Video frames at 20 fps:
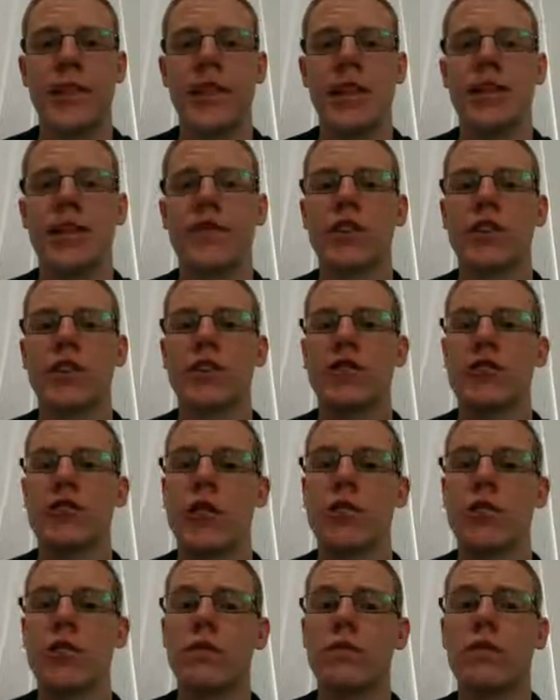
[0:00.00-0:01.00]
The
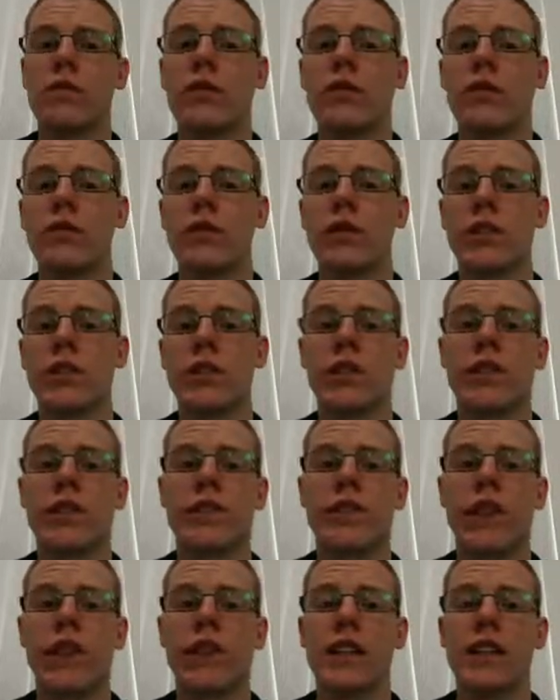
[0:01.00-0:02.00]
control of resources is
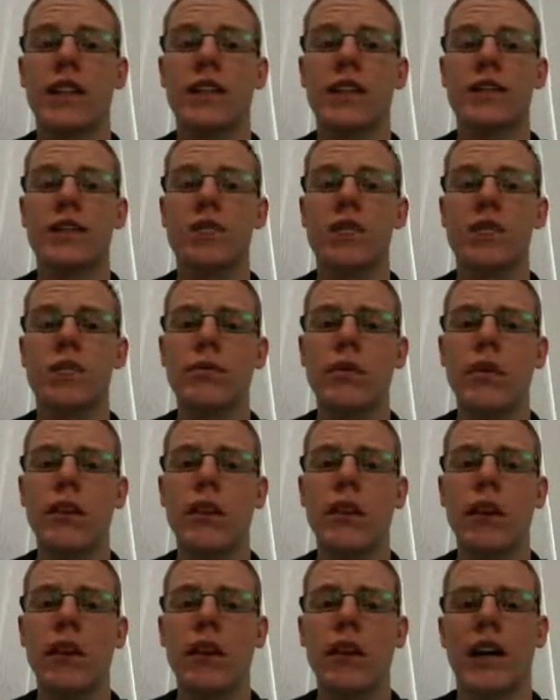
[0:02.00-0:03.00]
fairly simple,
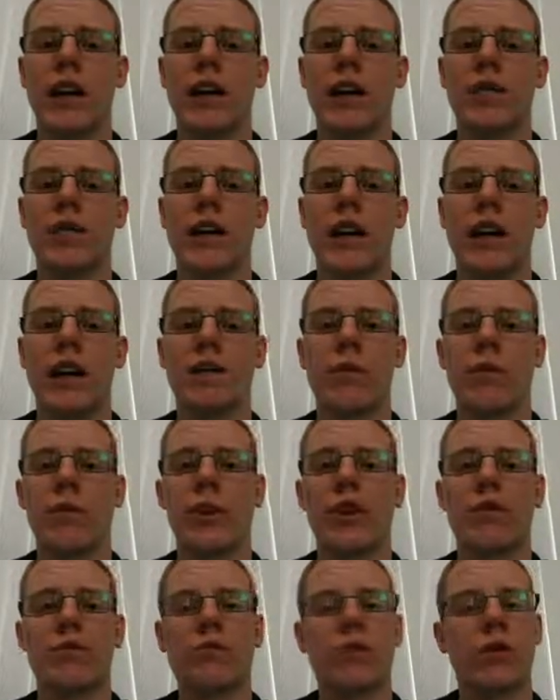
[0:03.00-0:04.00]
and we
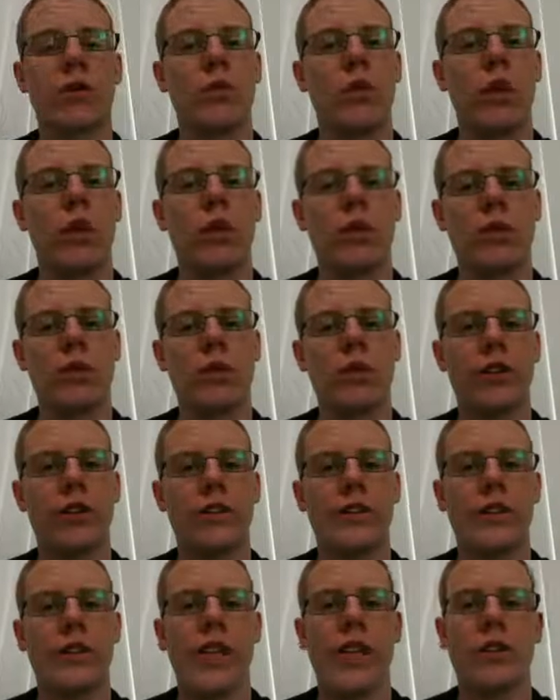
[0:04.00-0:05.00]
don't require a lot of
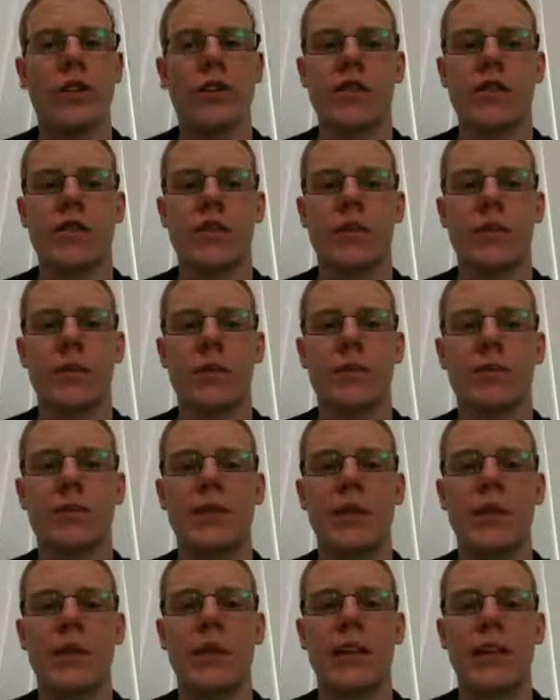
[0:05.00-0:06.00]
changes from
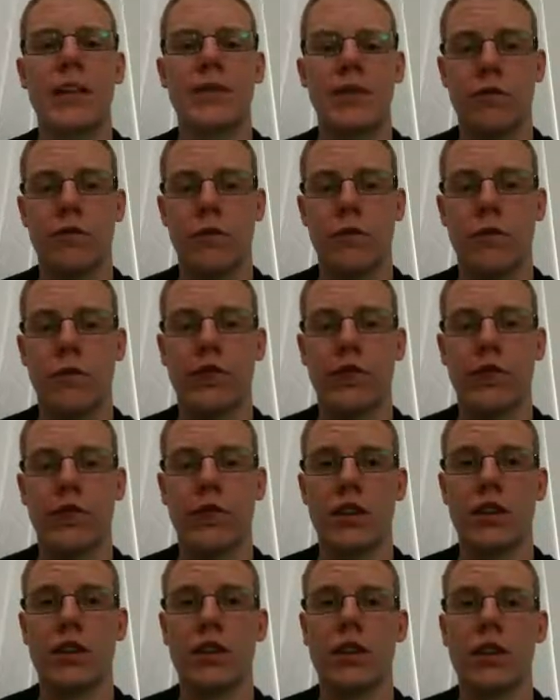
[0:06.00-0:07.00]

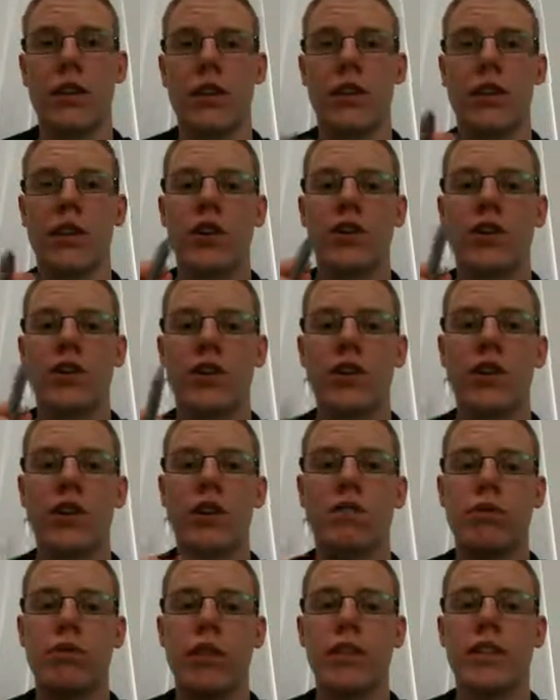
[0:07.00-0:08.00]
the
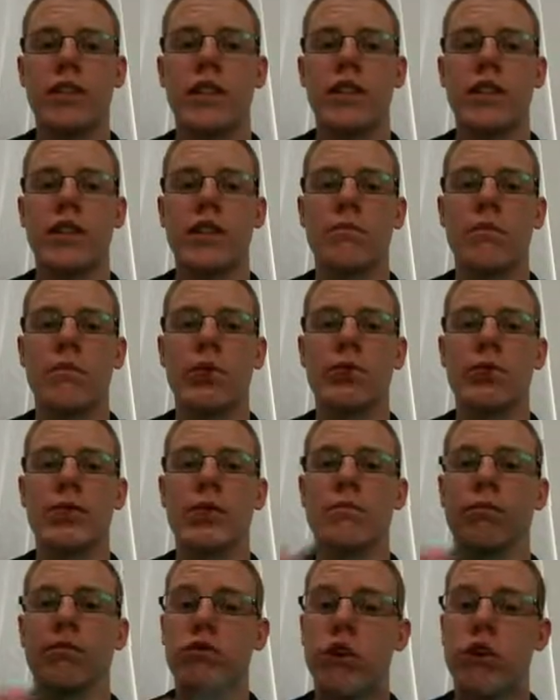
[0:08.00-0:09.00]
uniprocessor
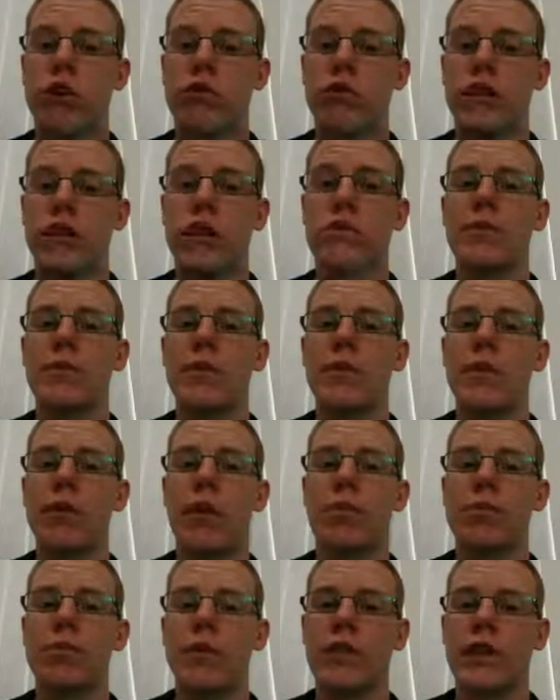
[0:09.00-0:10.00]
multi-programmed
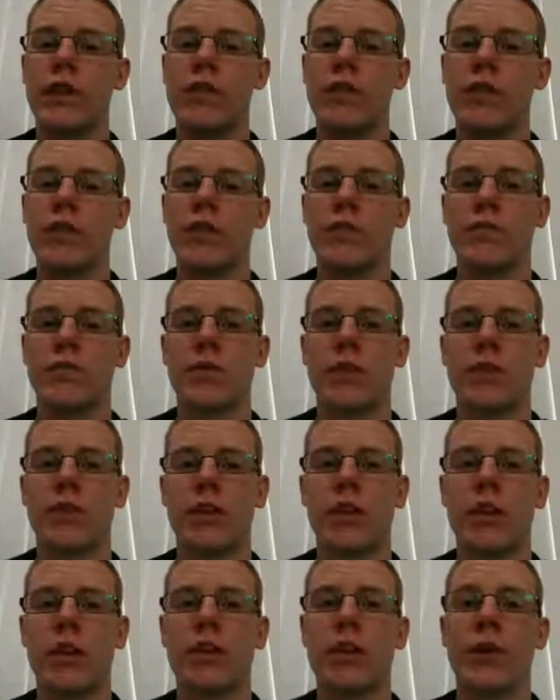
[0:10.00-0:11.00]
operating system
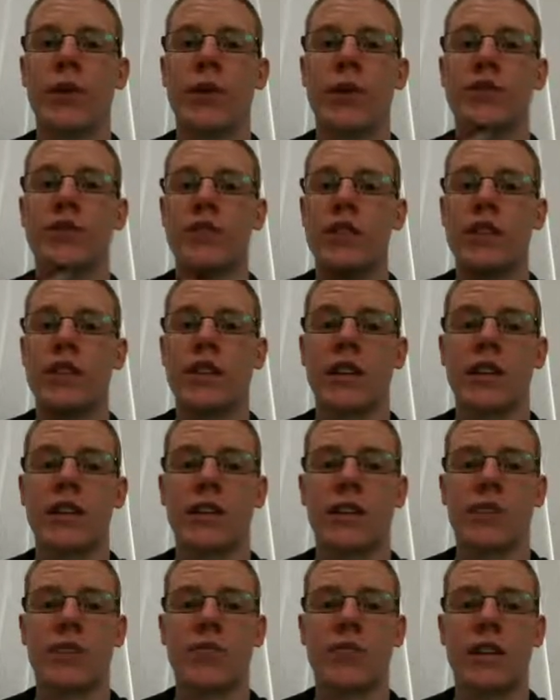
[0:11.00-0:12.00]
style that we've discussed in
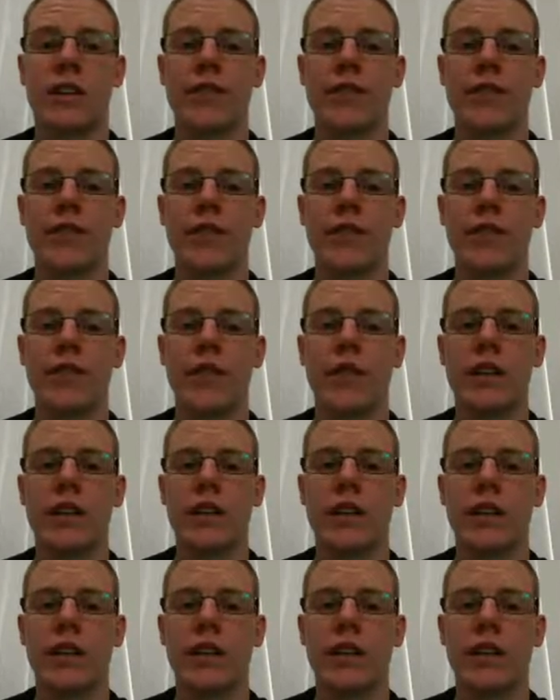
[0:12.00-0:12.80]
the previous week.